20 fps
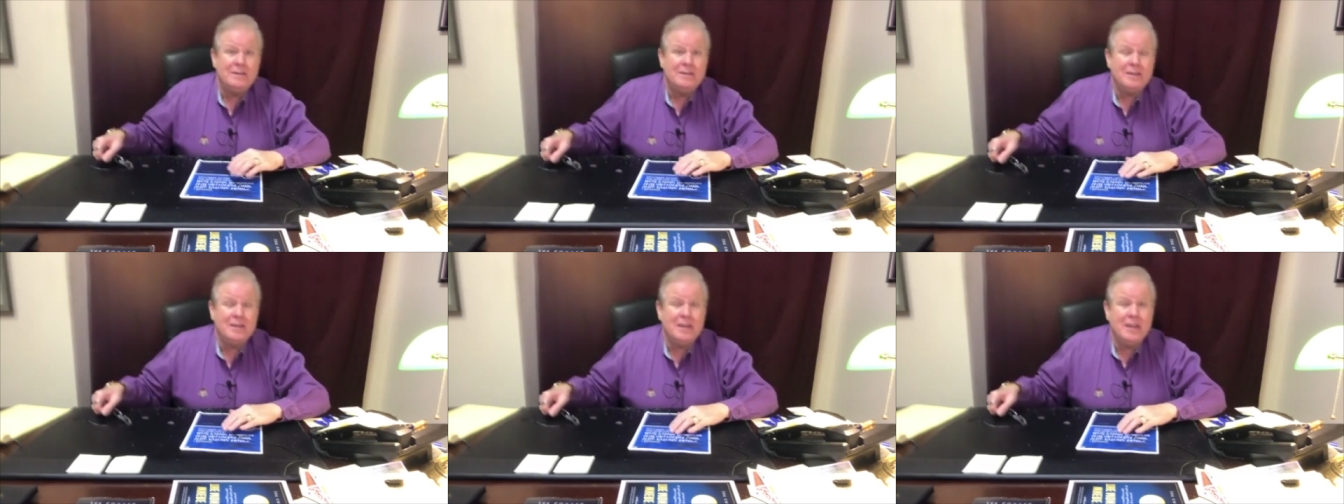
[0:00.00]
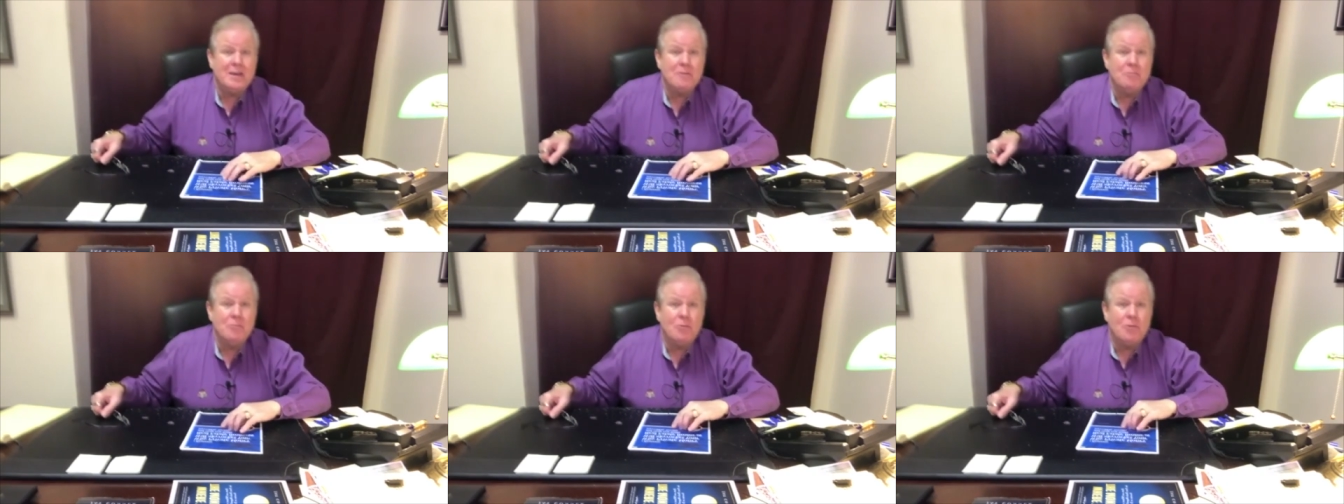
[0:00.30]
to
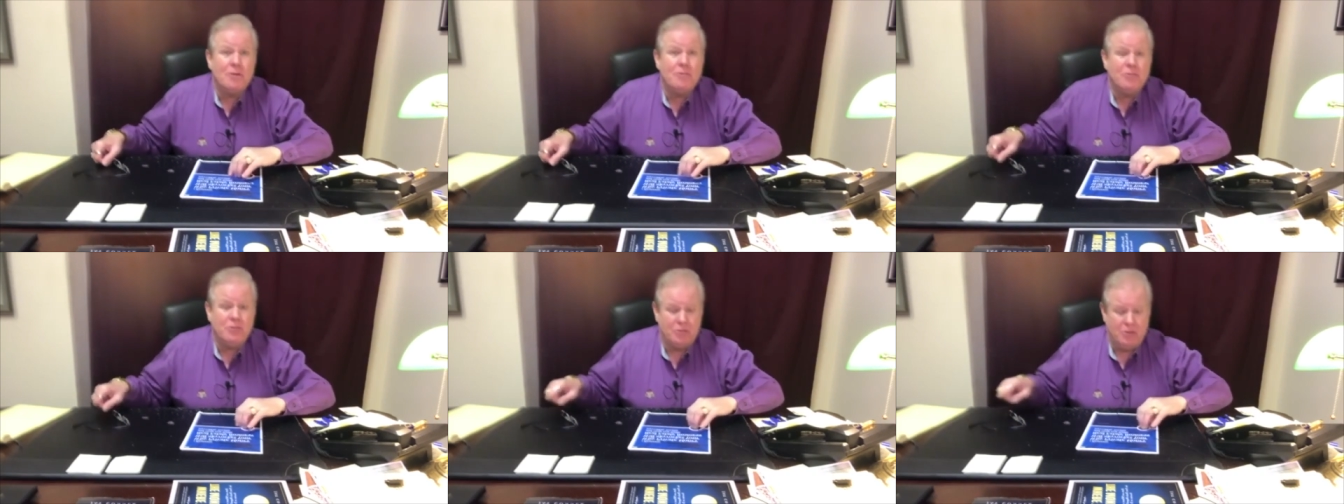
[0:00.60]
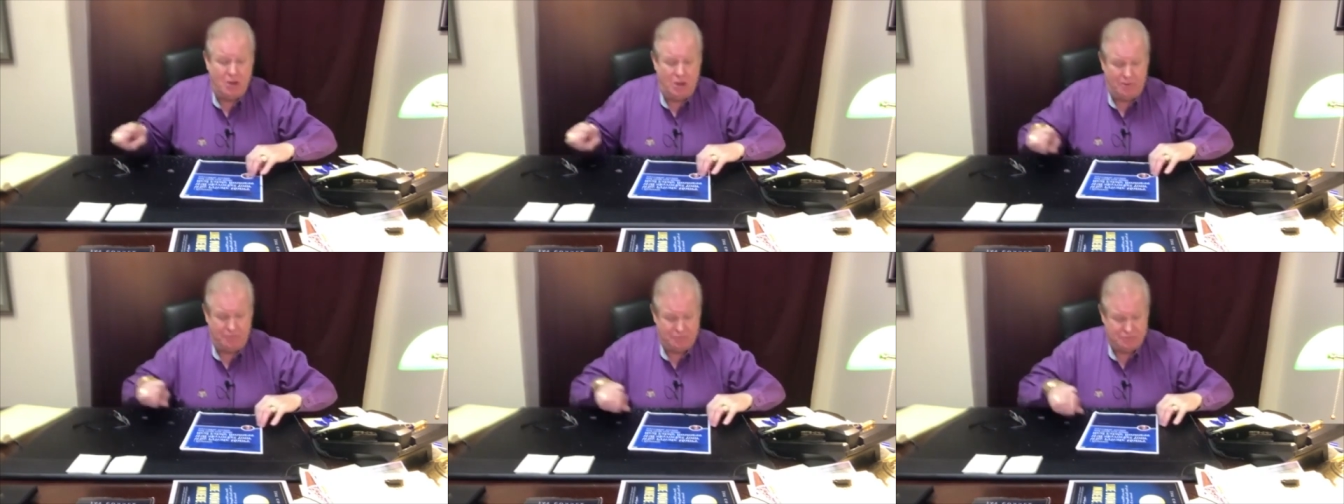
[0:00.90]
get more of
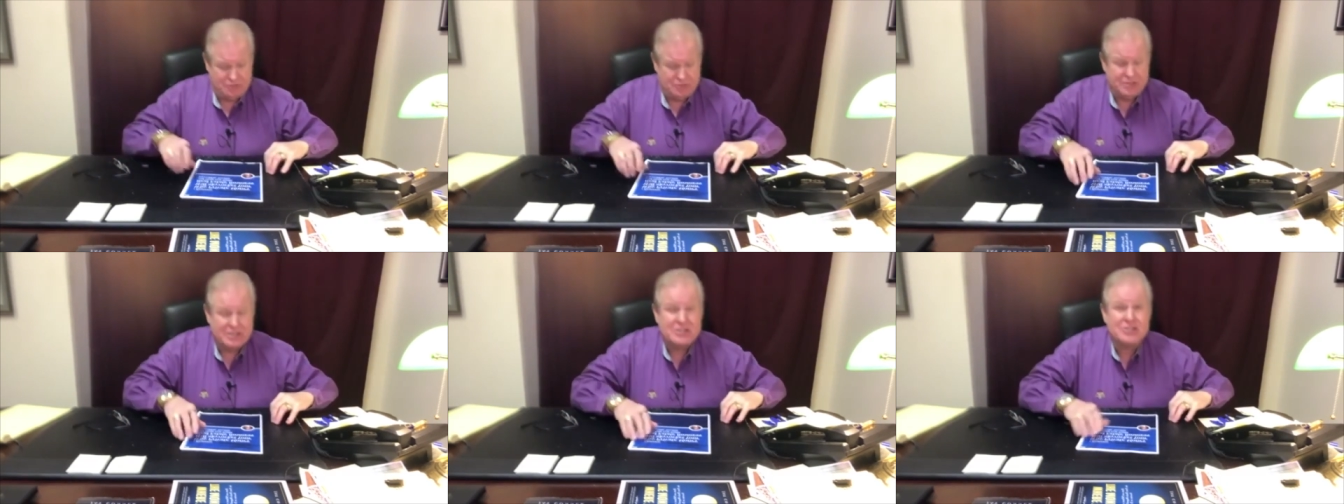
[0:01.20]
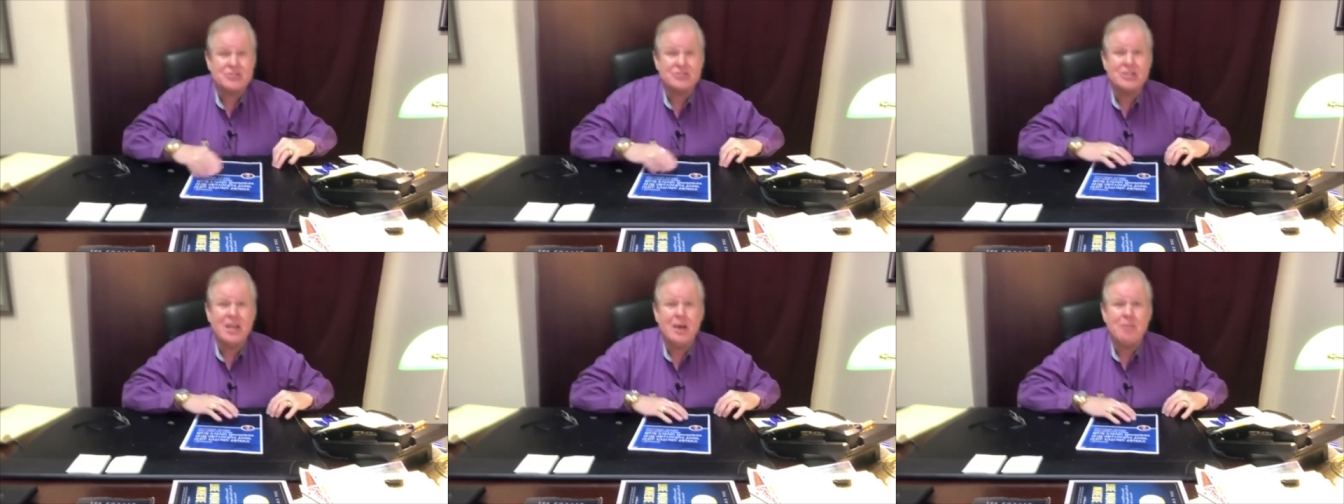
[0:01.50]
your offers
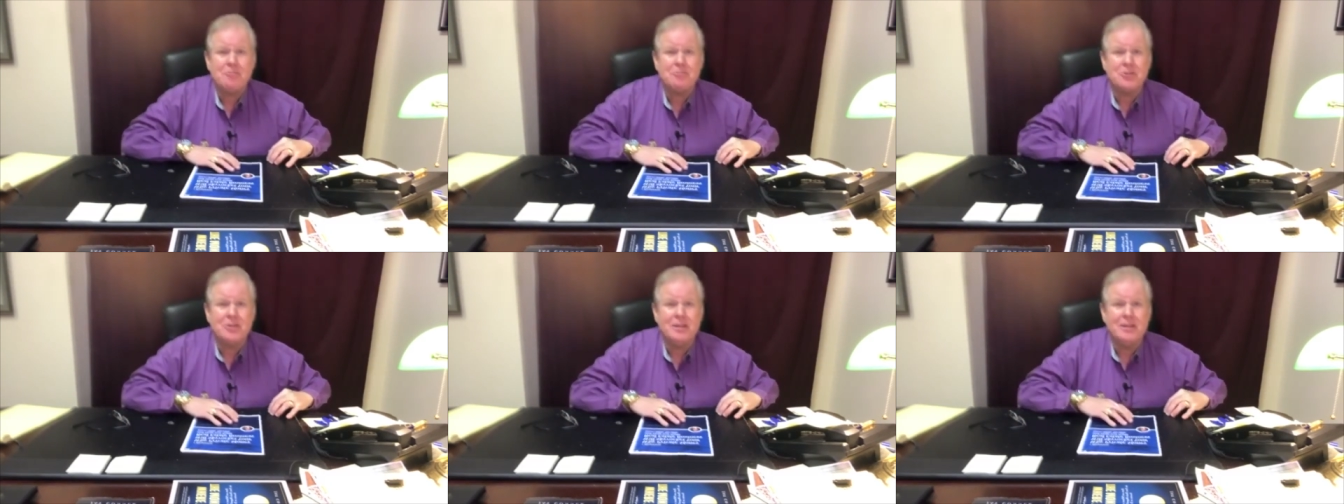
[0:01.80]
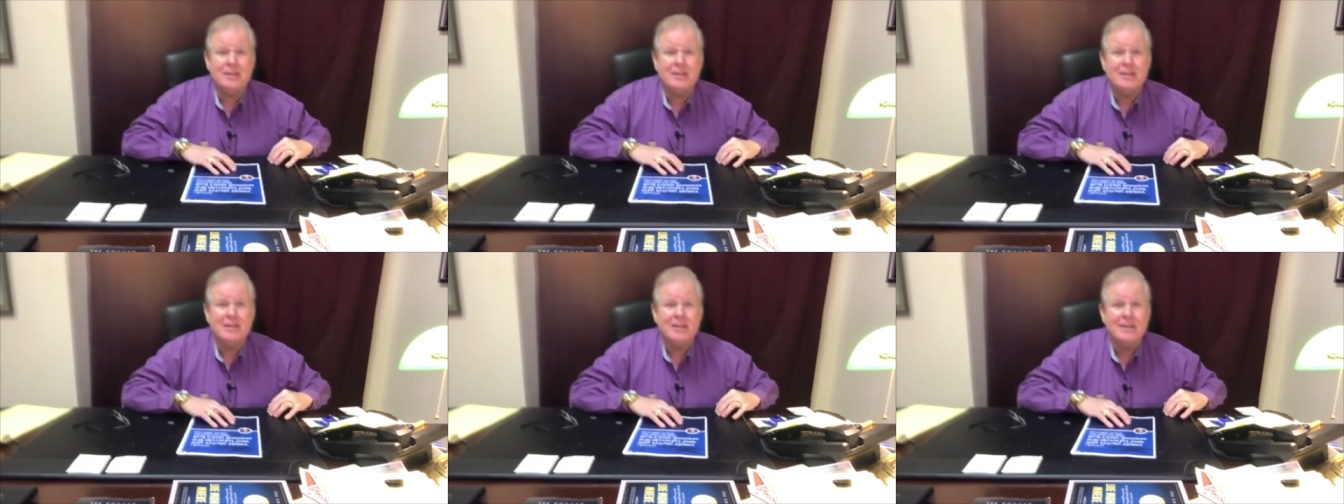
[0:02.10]

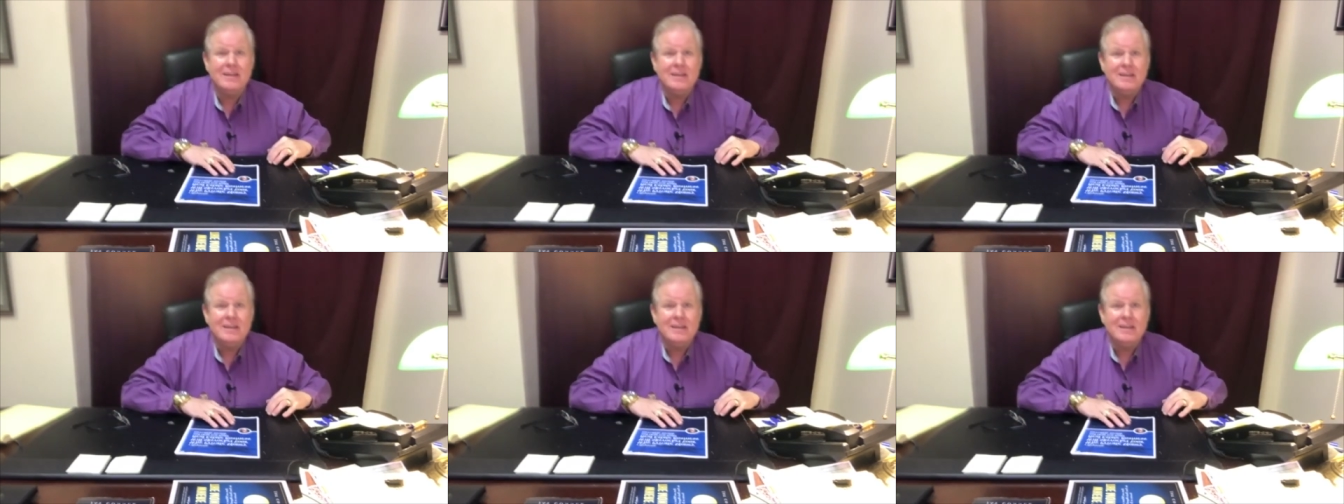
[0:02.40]
accepted